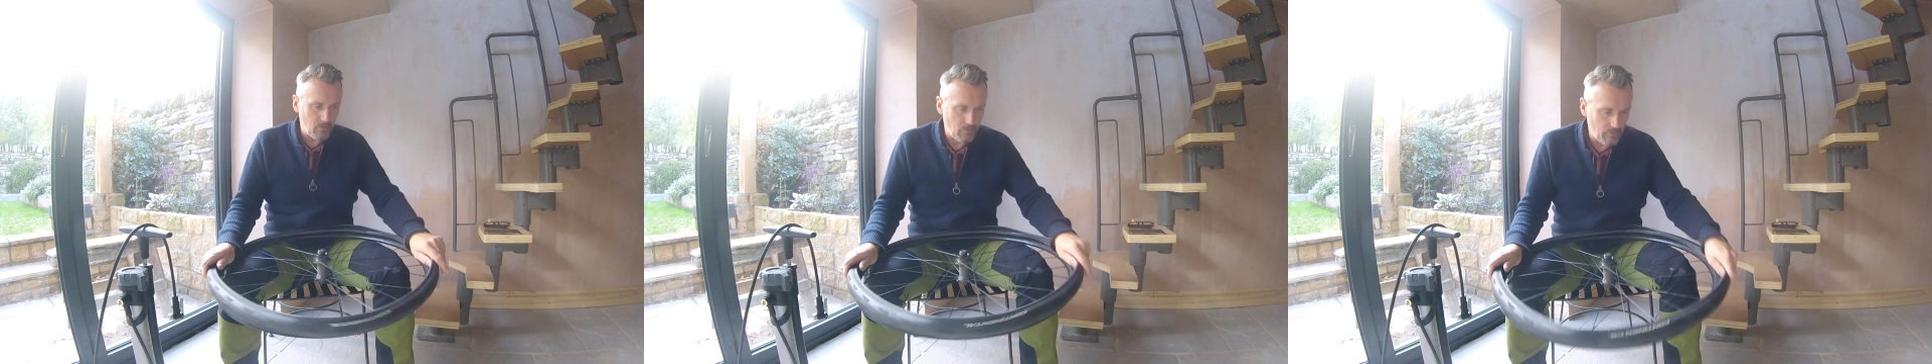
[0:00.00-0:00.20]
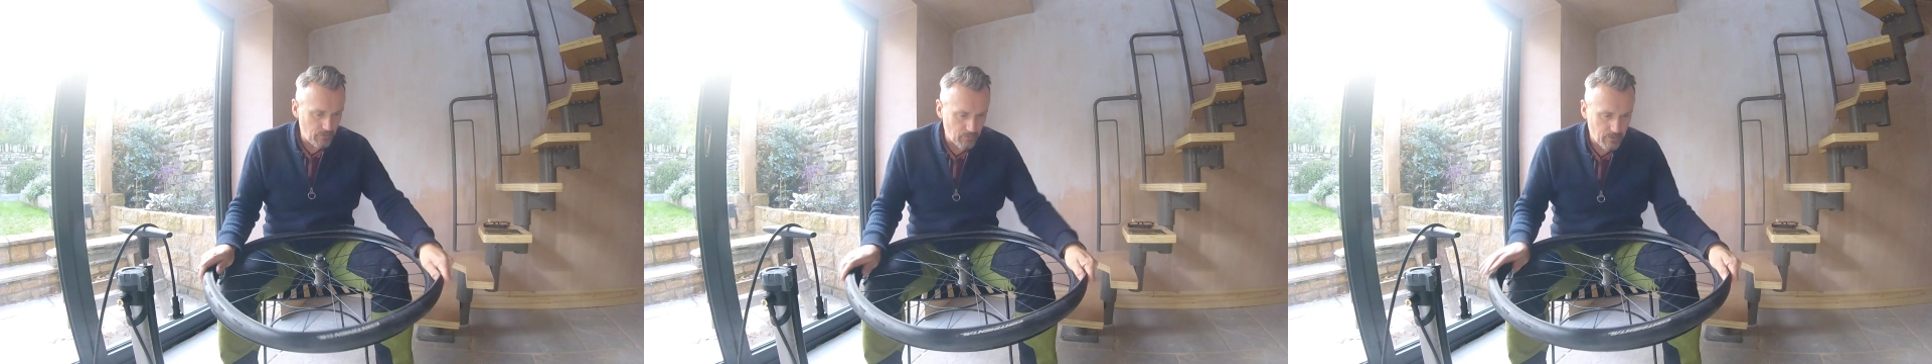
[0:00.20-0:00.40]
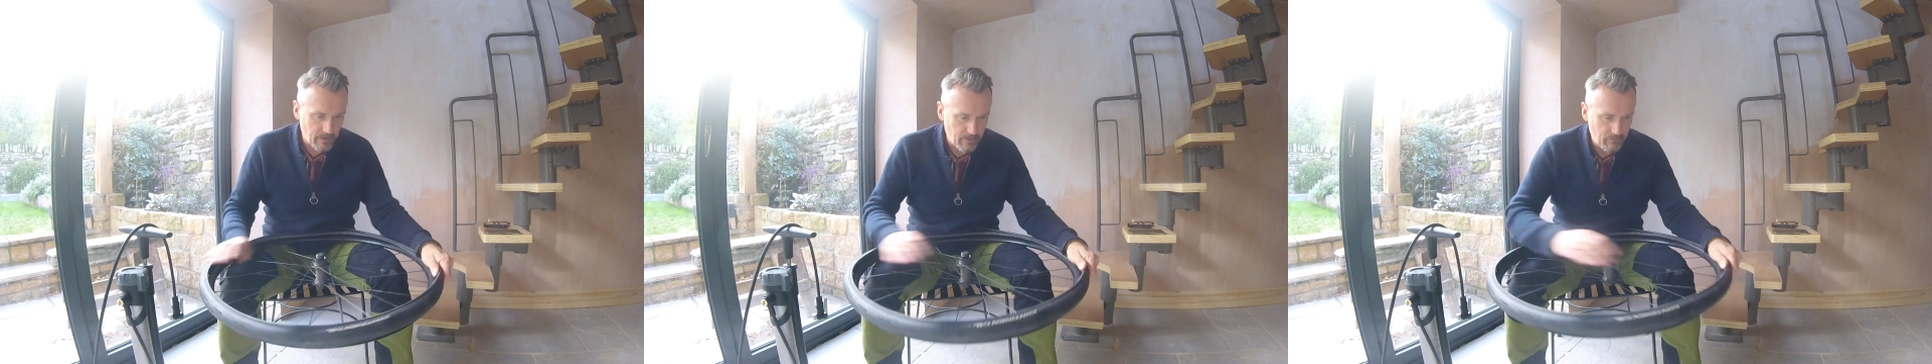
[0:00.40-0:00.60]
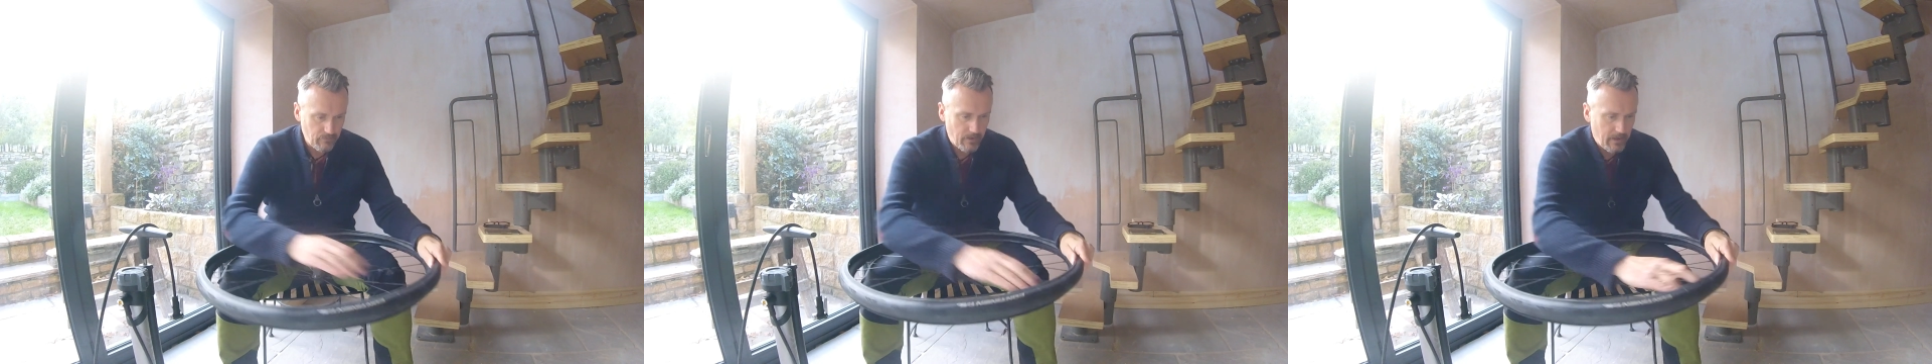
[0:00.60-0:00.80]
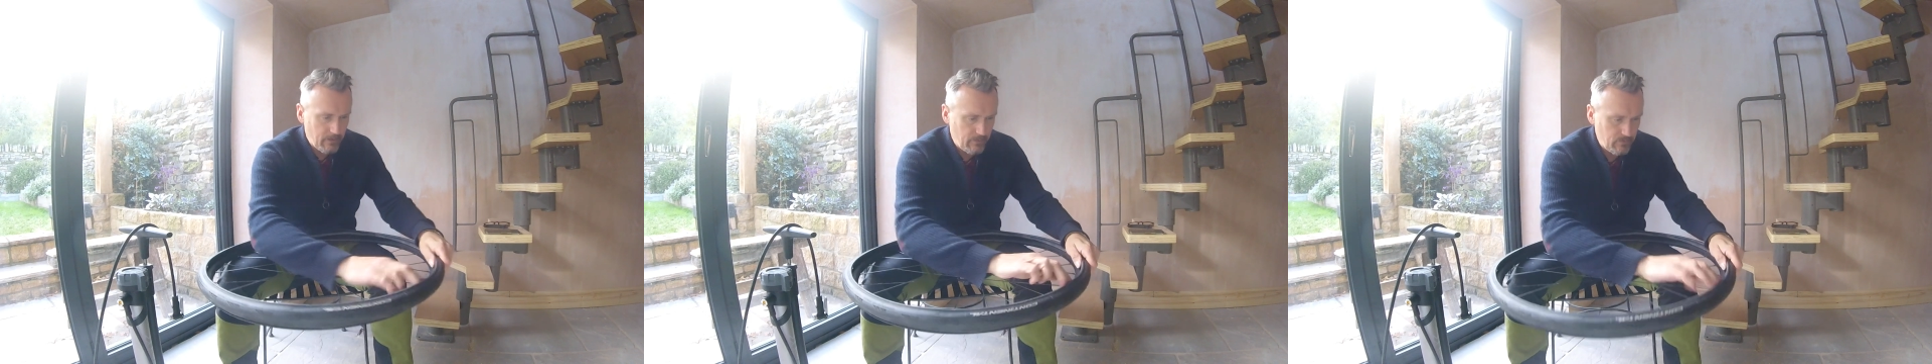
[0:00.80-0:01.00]
all the way
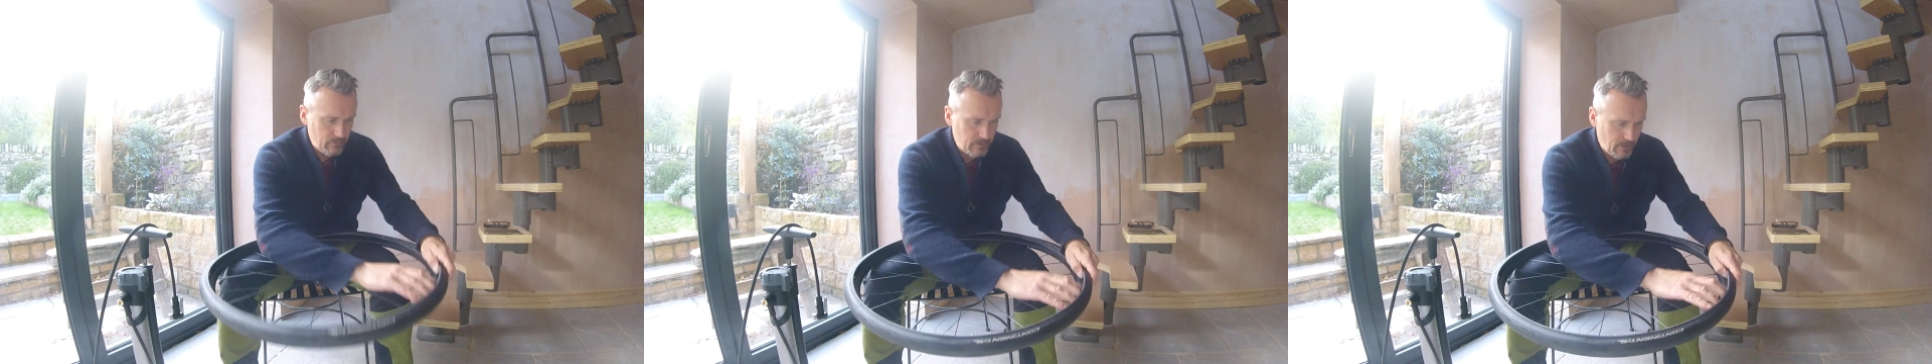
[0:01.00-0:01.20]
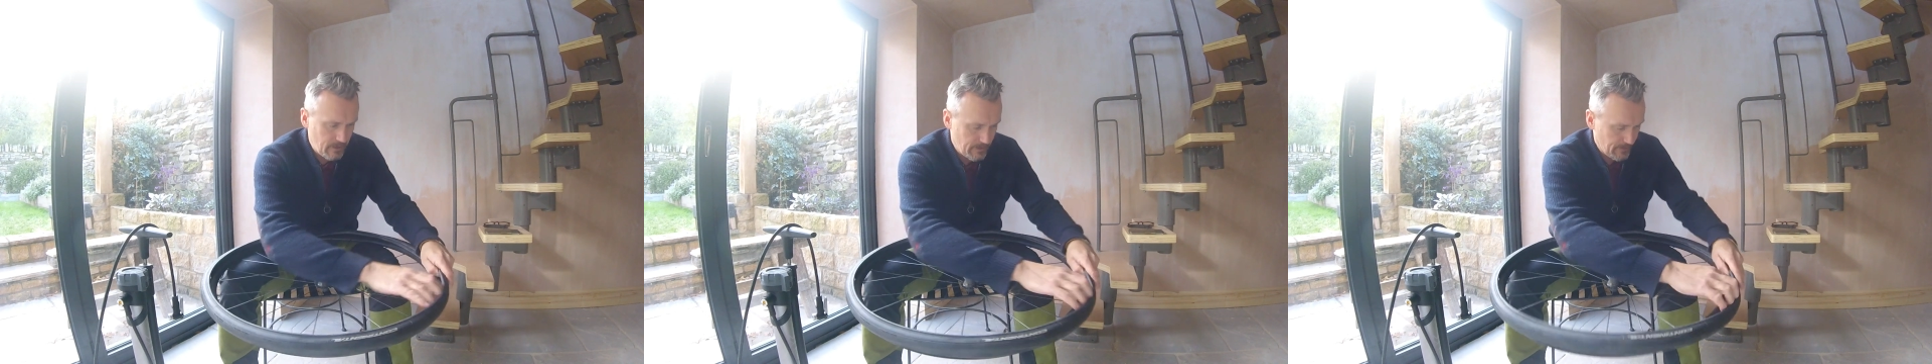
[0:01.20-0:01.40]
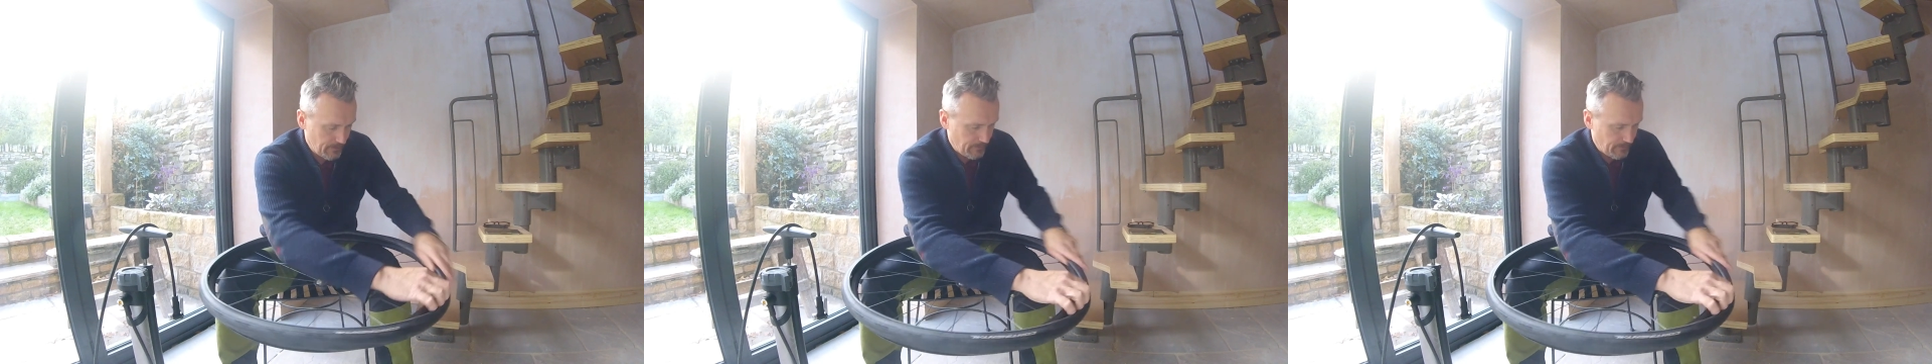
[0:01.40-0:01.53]
around,